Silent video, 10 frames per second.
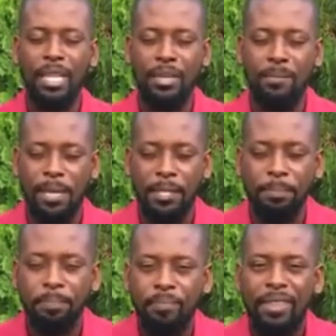Amen.
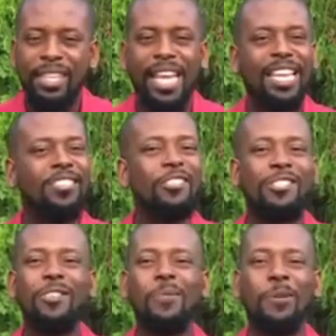Thank you
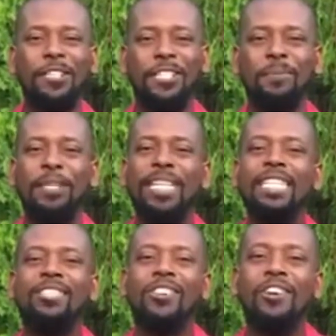so much.
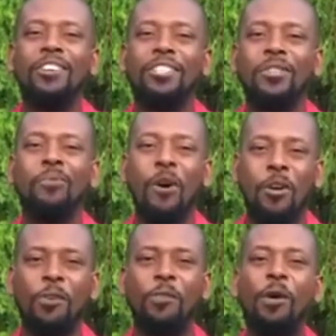Please join us
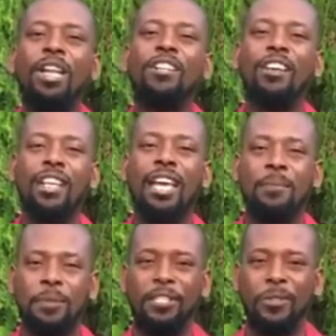tomorrow for another
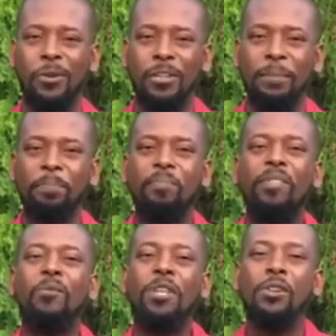episode.
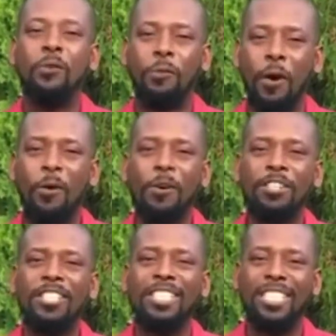We look
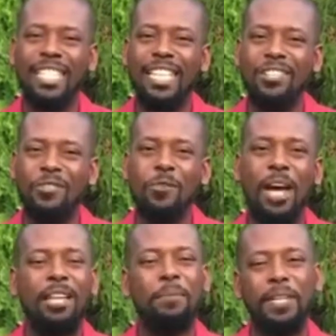forward to seeing you.
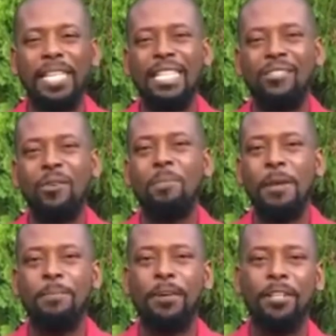And please
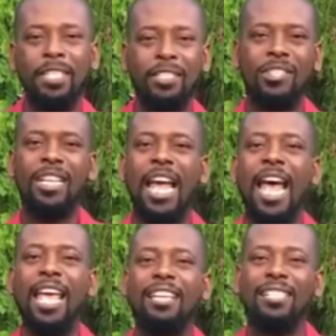remember, to
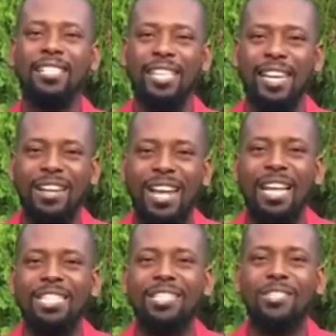like, share,
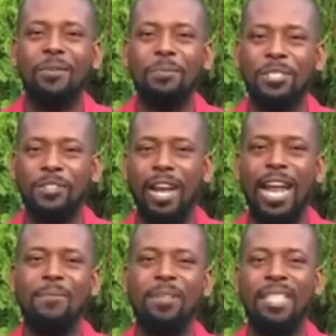and
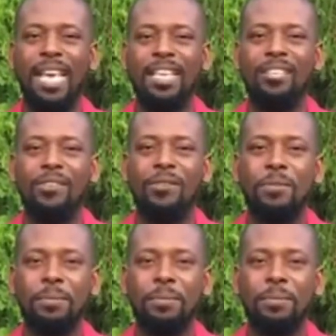subscribe. Thank you.